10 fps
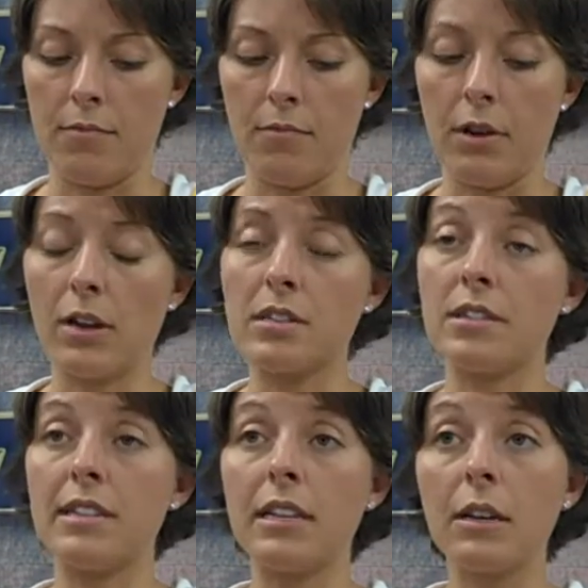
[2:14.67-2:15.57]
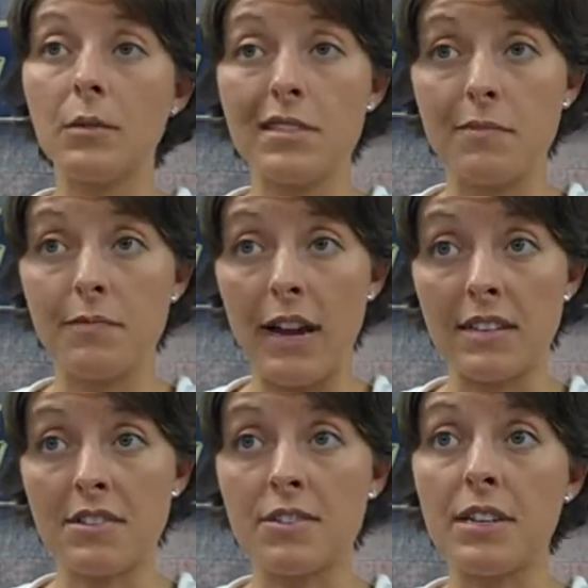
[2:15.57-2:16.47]
We also are dealing with some
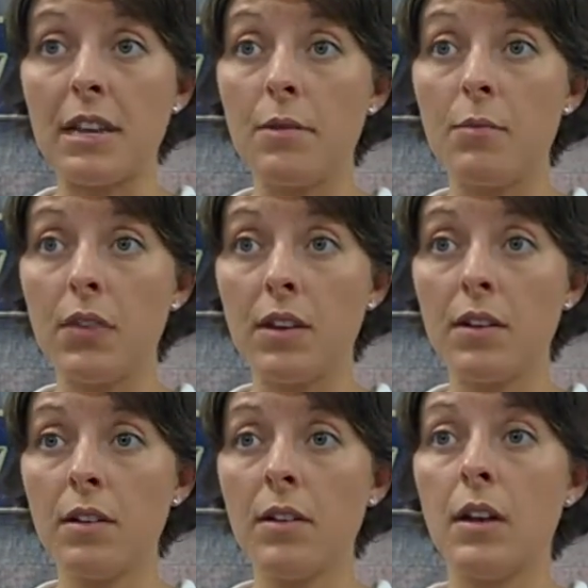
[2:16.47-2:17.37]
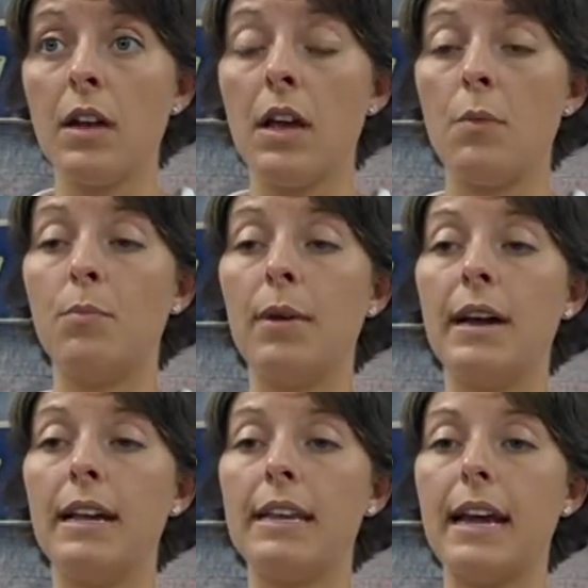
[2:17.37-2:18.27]
faster teams here,
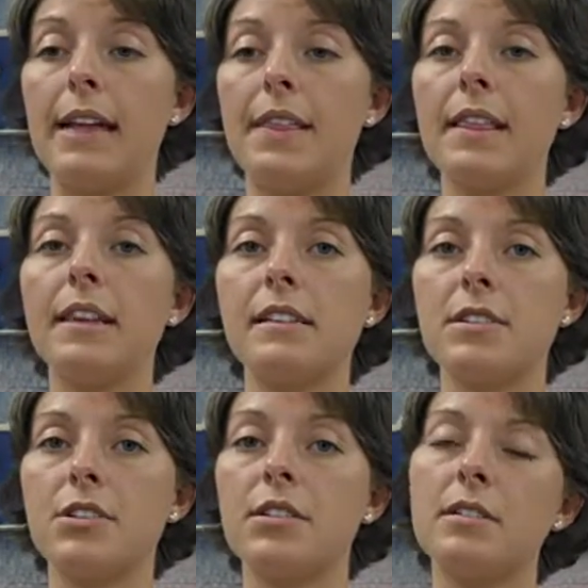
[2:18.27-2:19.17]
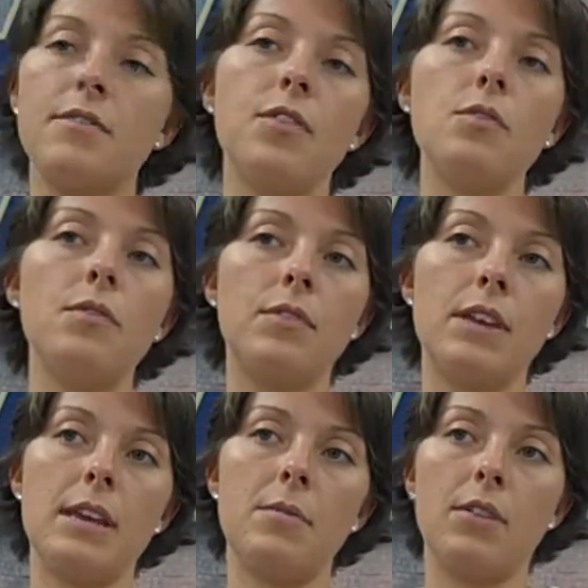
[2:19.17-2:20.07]
but I think that it's good. There's a few
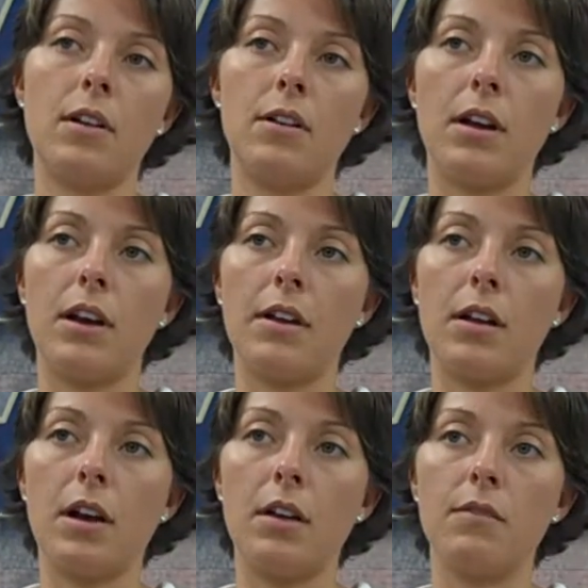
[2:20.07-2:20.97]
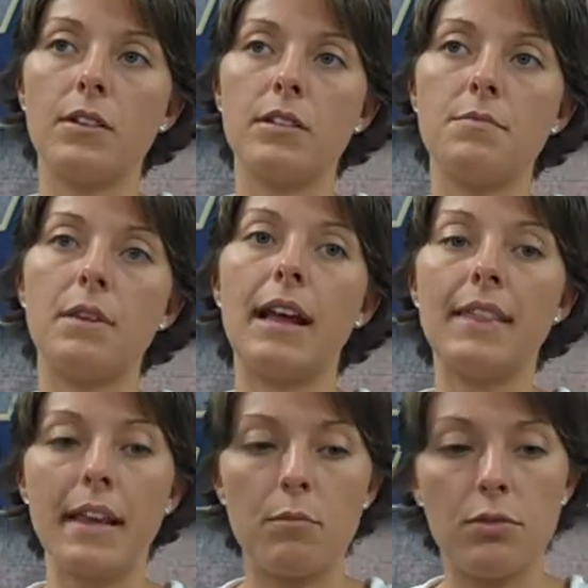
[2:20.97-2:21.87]
teams that are not in our conference, but I
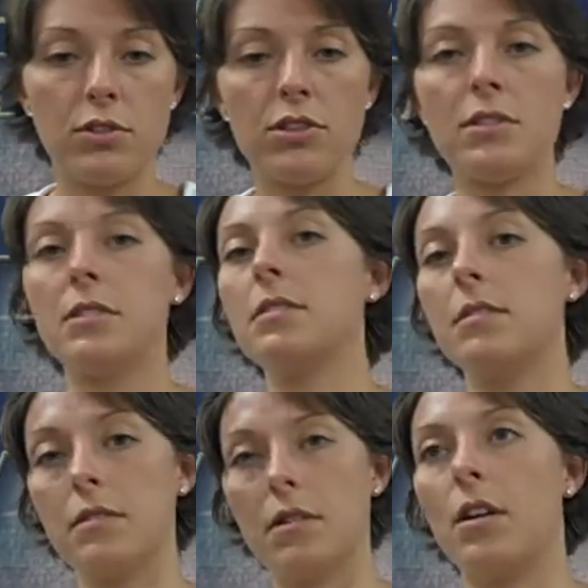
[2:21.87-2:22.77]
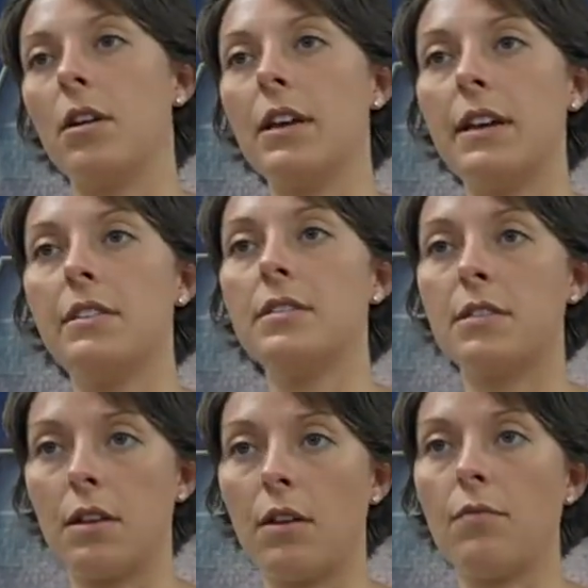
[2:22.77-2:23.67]
think it pushes our kids
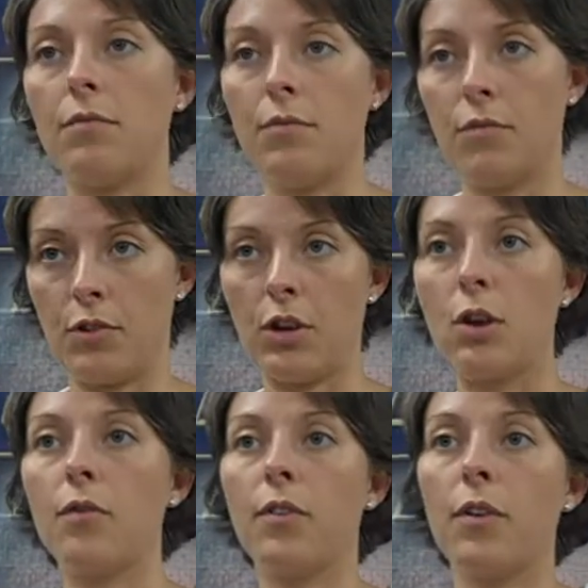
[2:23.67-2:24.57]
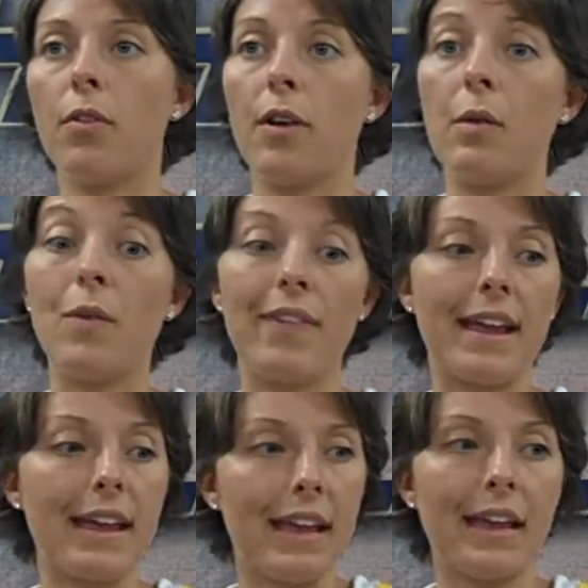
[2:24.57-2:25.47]
to go further, and when they
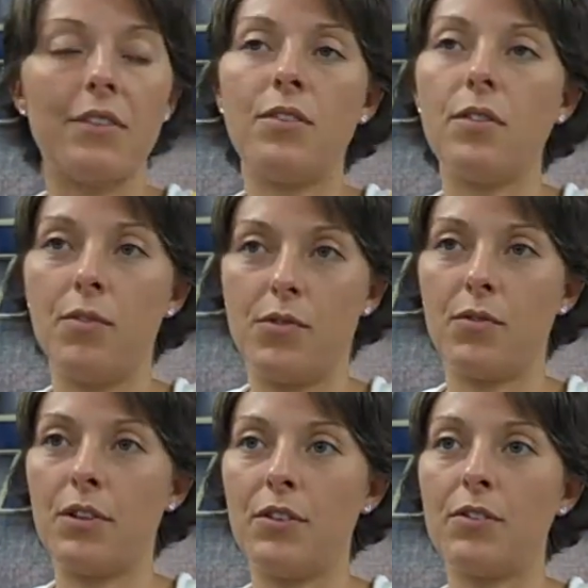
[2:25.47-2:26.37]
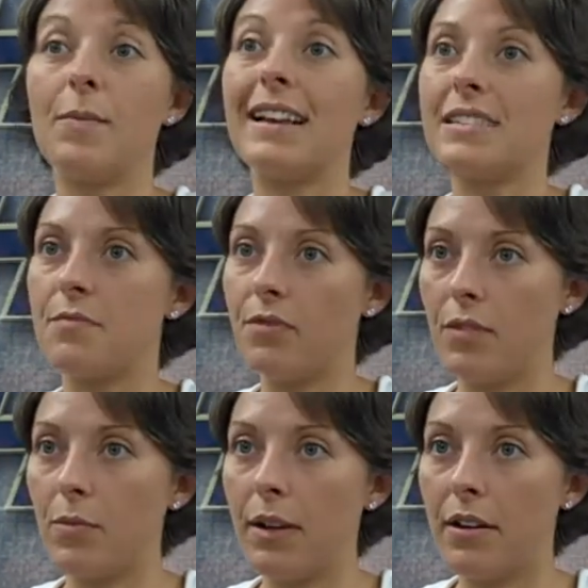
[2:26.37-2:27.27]
can get a few of those runners, it makes them
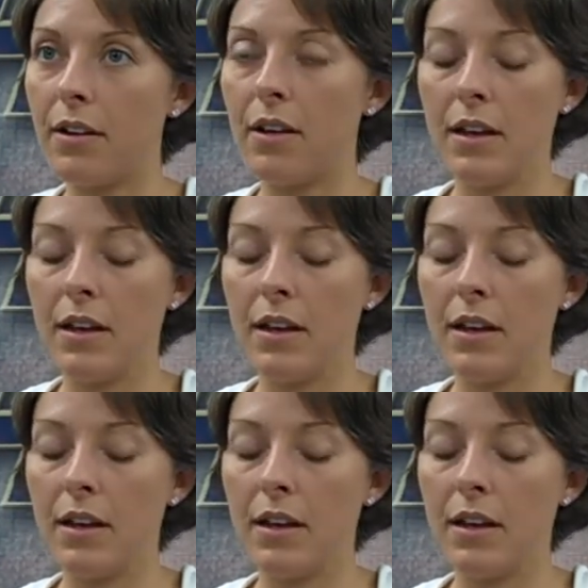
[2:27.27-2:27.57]
feel better.